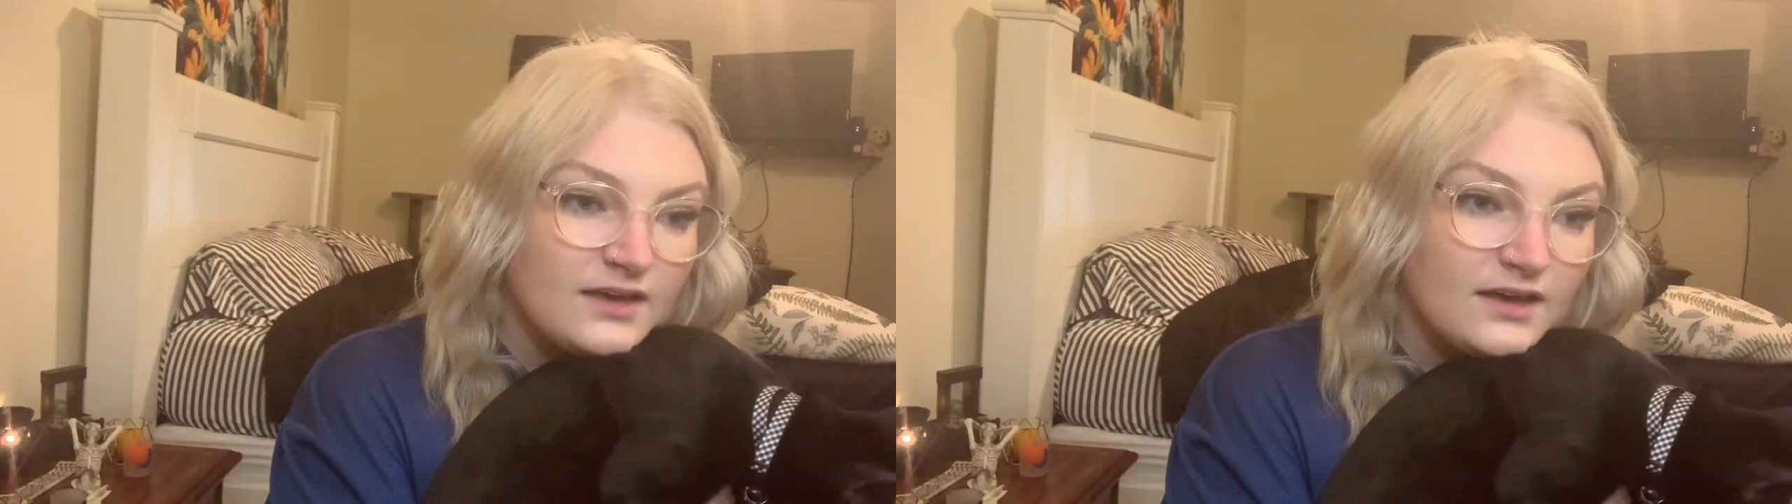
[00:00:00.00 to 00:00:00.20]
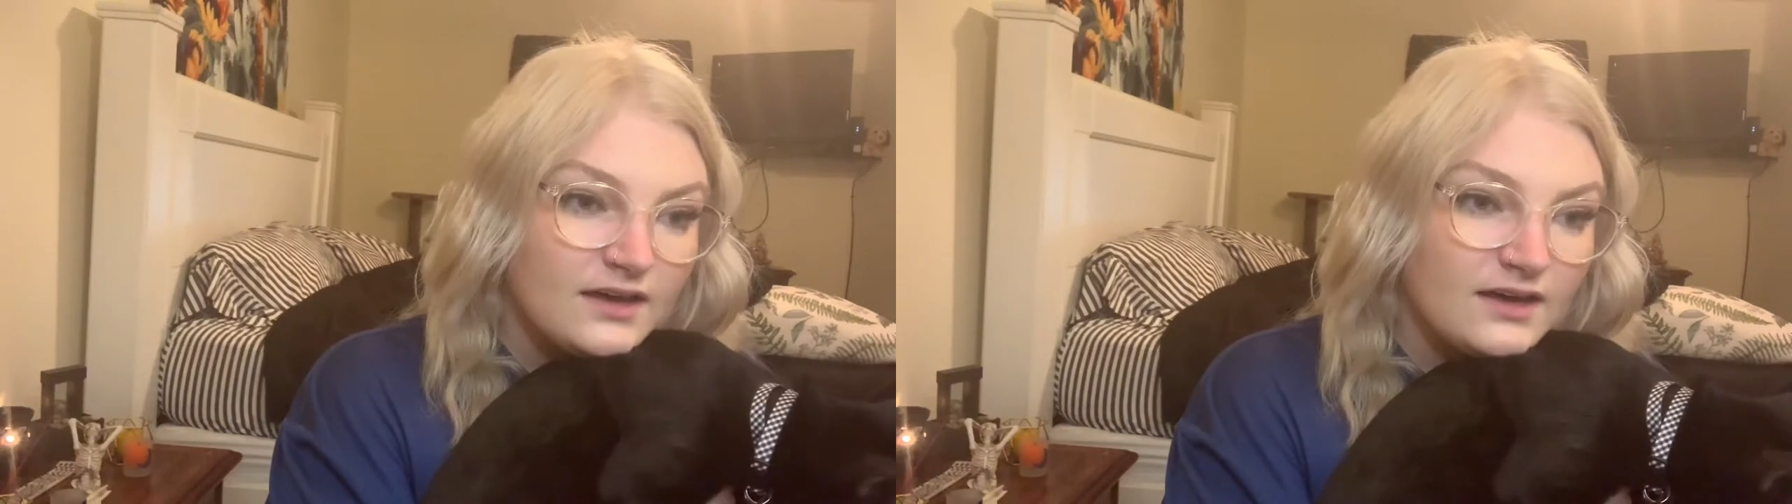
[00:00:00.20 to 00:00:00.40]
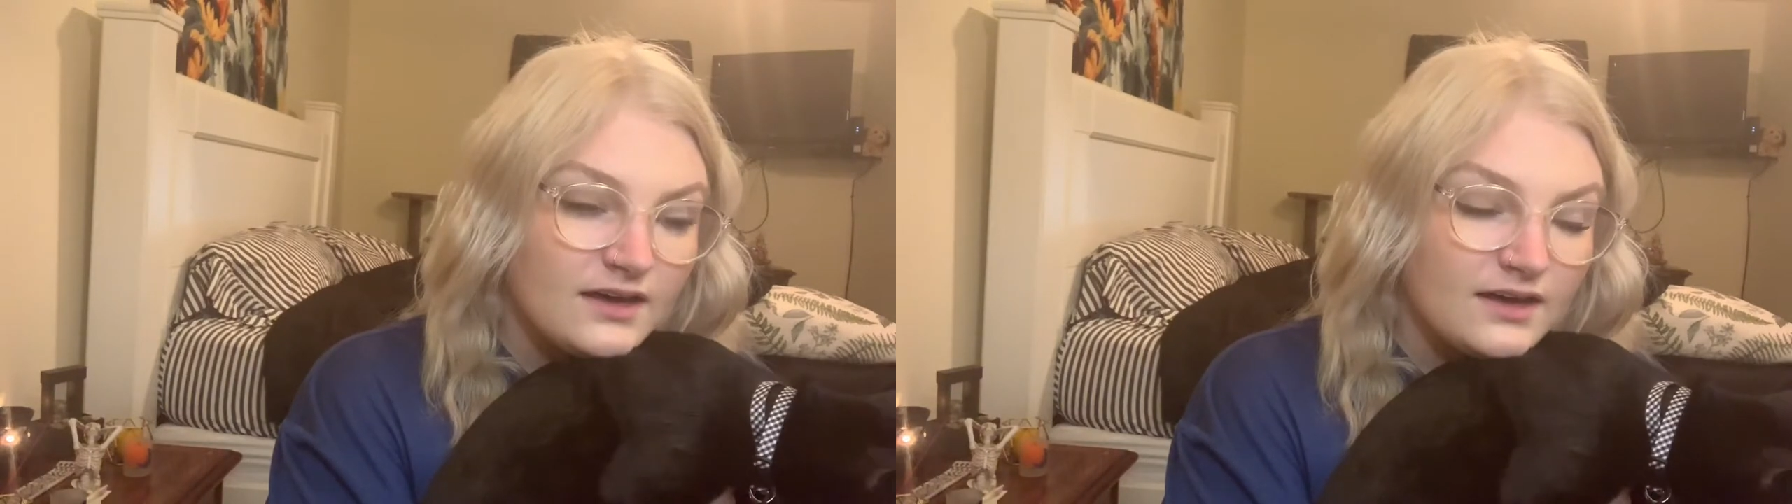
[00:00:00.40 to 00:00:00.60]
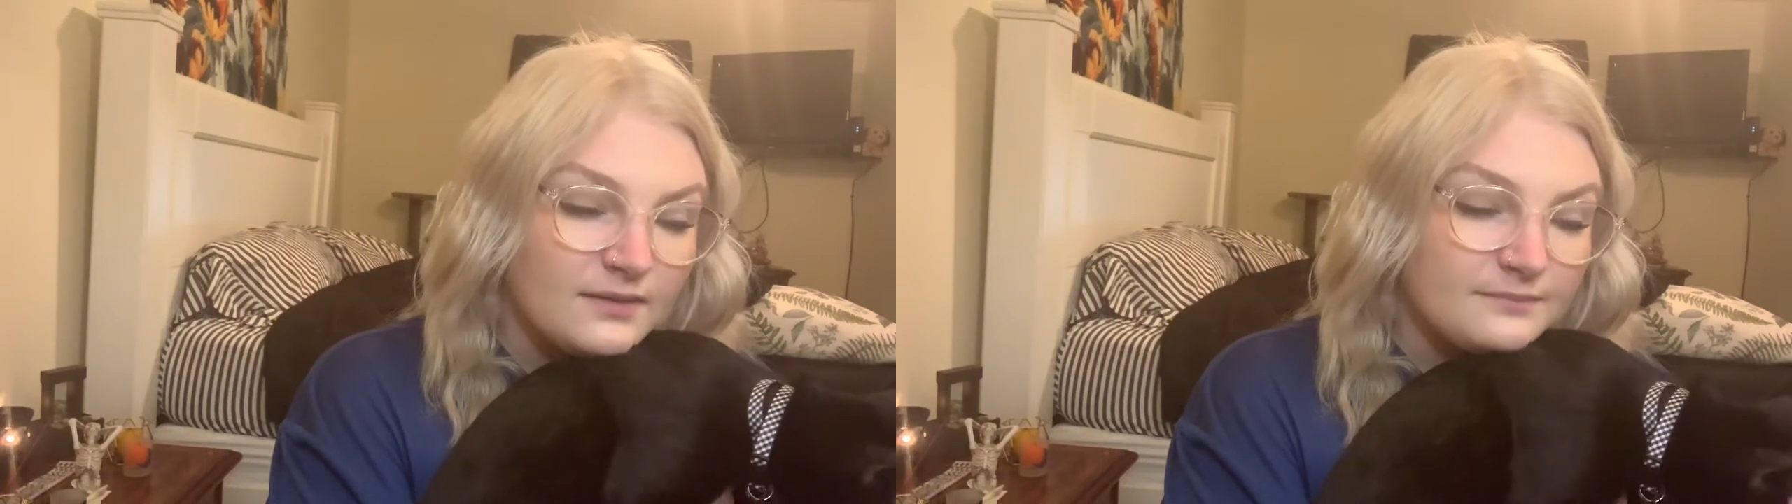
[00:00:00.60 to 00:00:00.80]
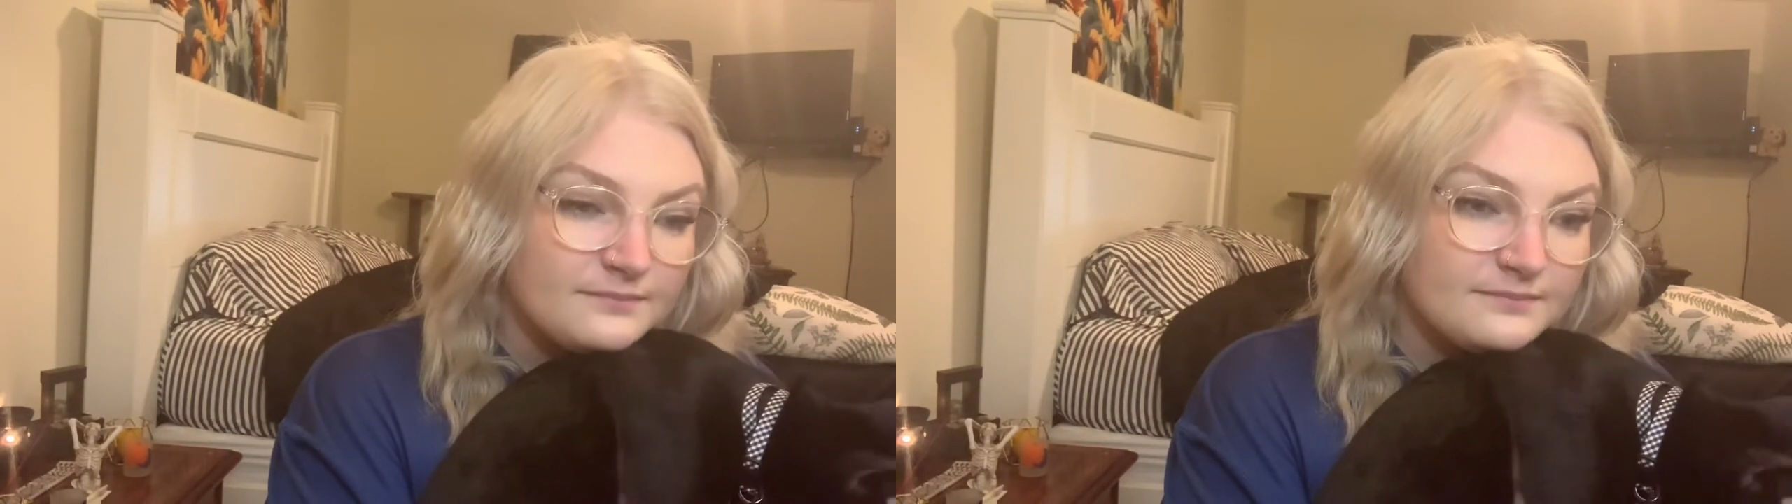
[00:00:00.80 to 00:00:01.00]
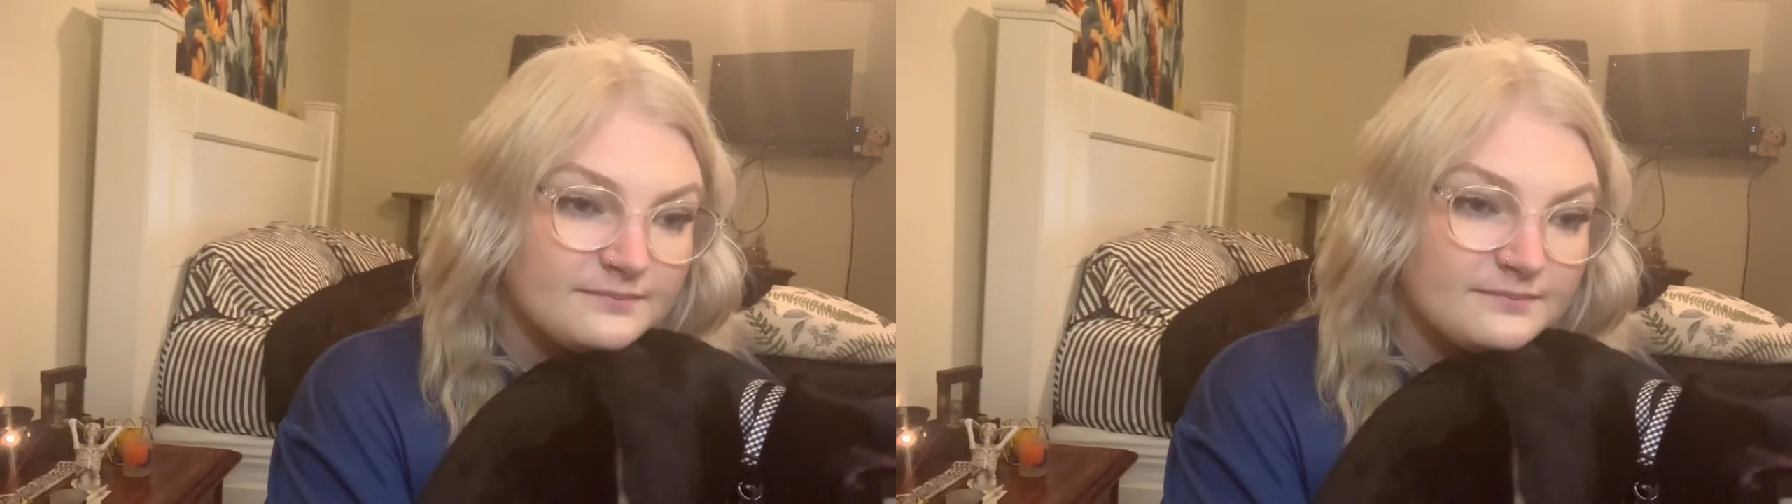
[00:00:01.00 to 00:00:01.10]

Um,